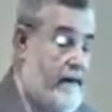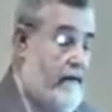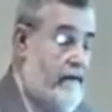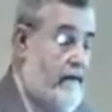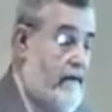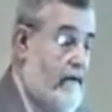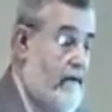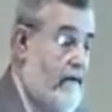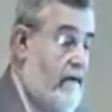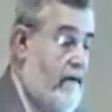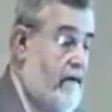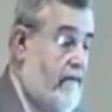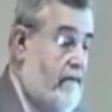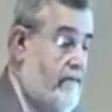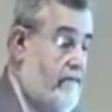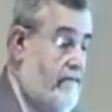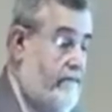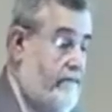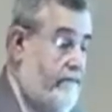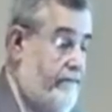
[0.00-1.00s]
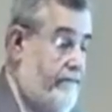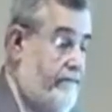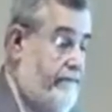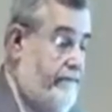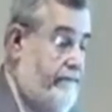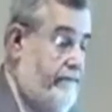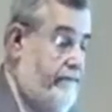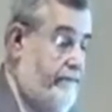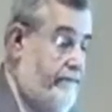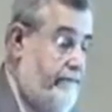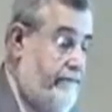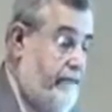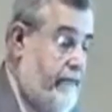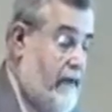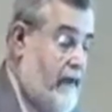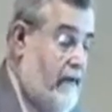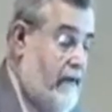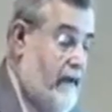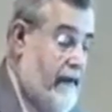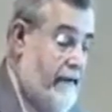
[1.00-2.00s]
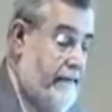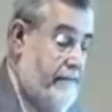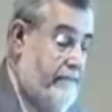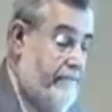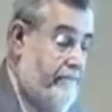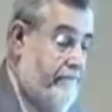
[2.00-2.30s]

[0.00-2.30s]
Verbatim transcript: So, okay.